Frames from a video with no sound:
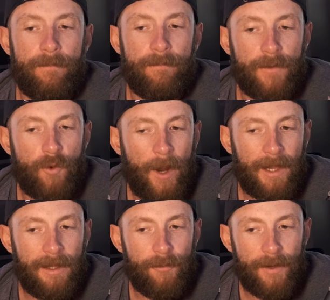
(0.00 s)

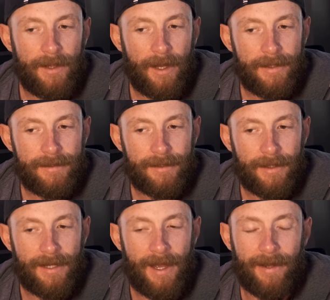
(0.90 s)
quickly realized
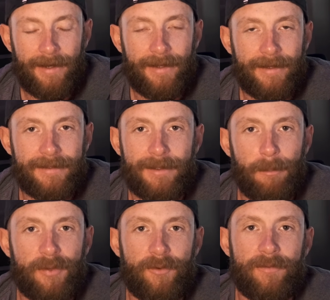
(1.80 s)
that I needed some
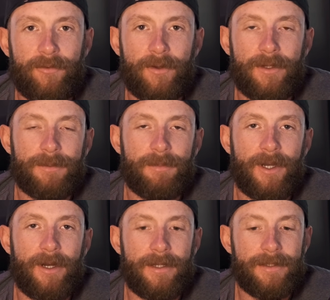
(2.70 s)
peripherals
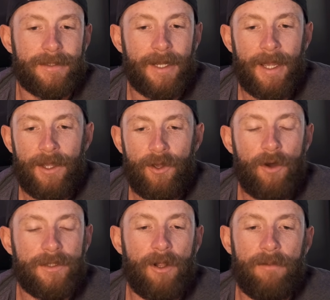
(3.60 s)
because,
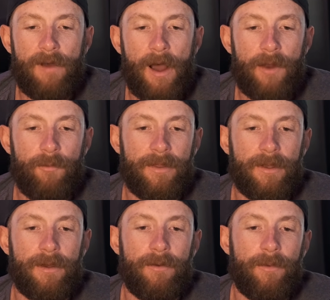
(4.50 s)
it's all fine with
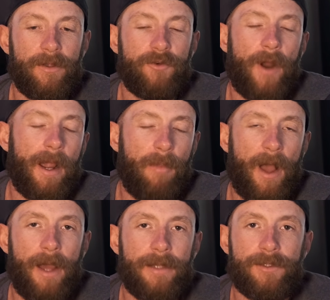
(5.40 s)
the
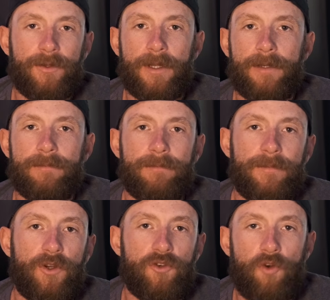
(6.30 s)
trackpads. You can
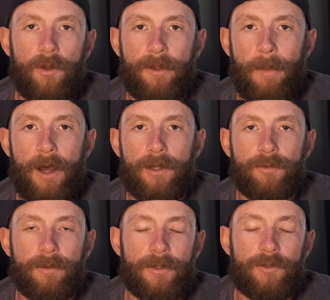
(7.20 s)
control the mouse
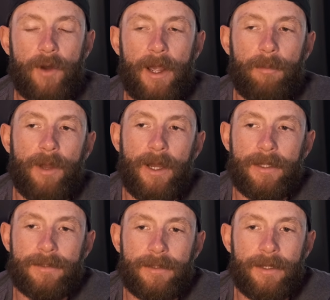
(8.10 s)
with the
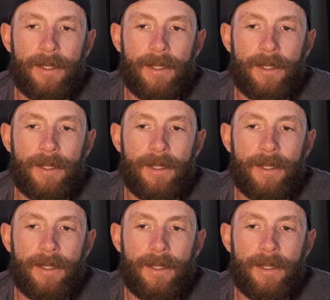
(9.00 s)
trackpads, and